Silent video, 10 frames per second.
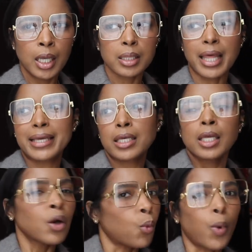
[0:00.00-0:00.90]
like
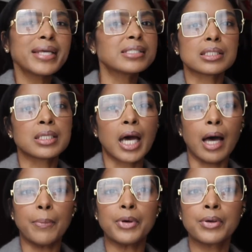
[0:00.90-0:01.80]
waist and
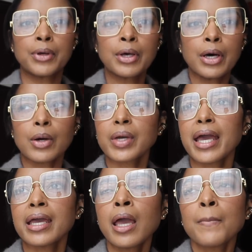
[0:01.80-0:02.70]
up, okay?